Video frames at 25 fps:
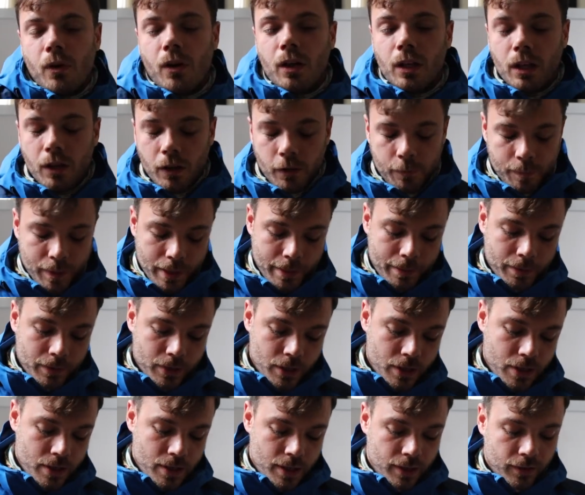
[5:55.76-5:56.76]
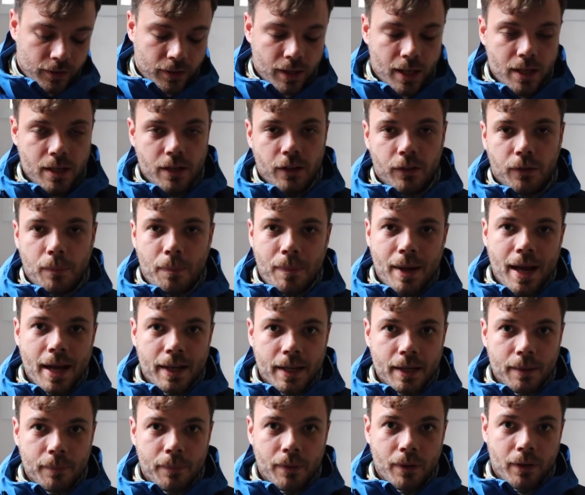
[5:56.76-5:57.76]
What a lot of people do is they use a
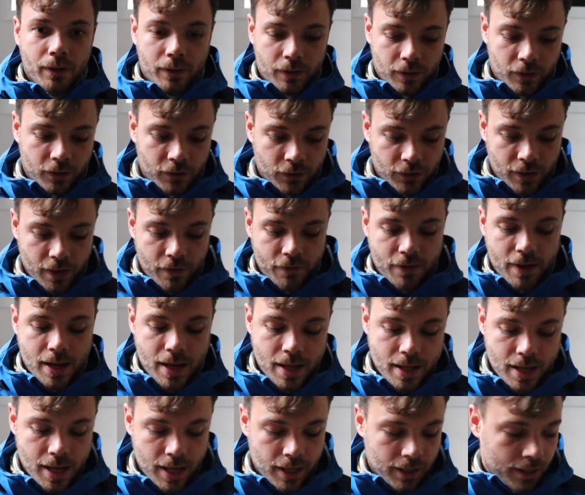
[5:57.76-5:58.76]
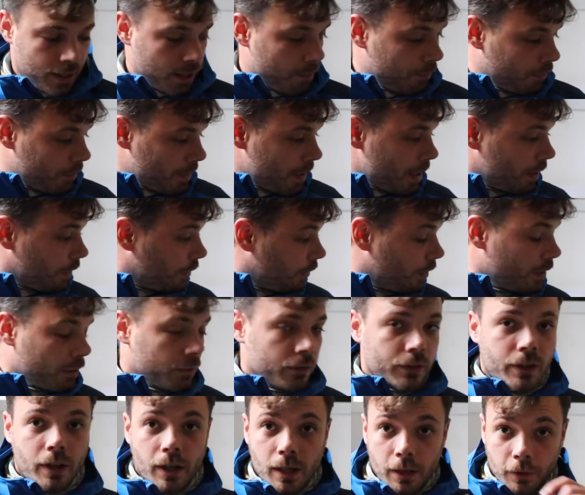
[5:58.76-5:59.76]
packing pod to stuff it in there. It comes with a
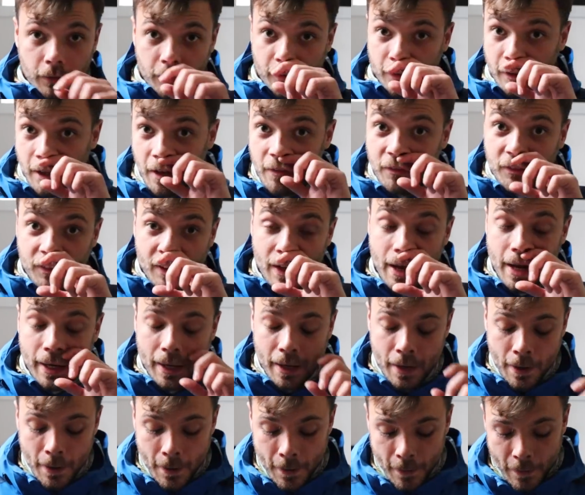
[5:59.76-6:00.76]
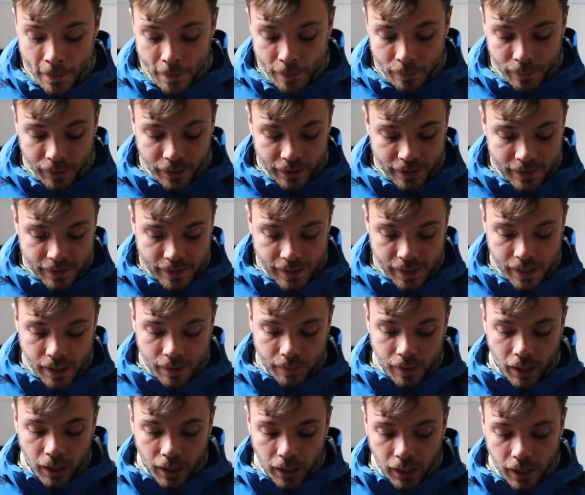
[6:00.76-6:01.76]
Sil nylon stuff sack. But
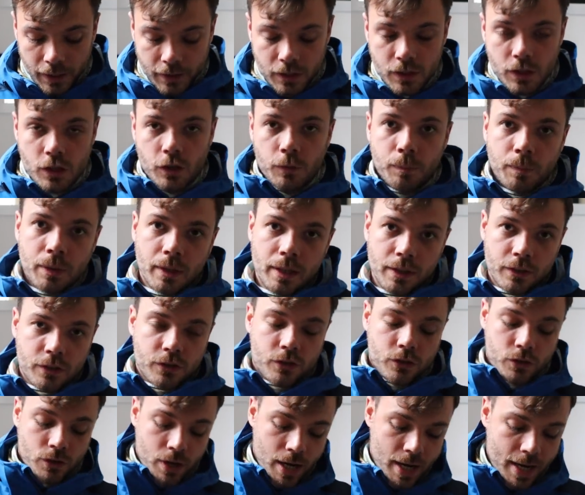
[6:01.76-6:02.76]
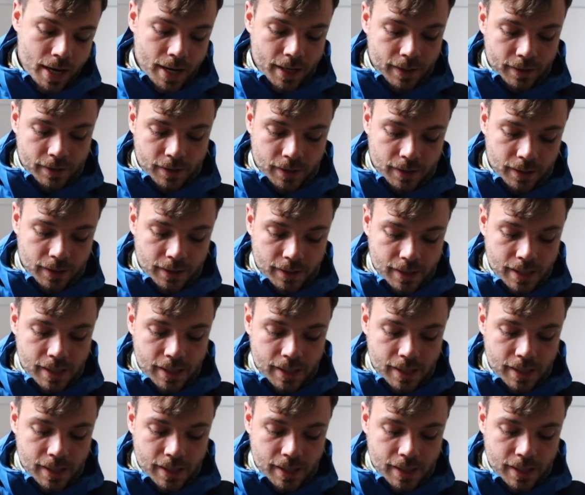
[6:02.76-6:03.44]
I like to just put it straight into the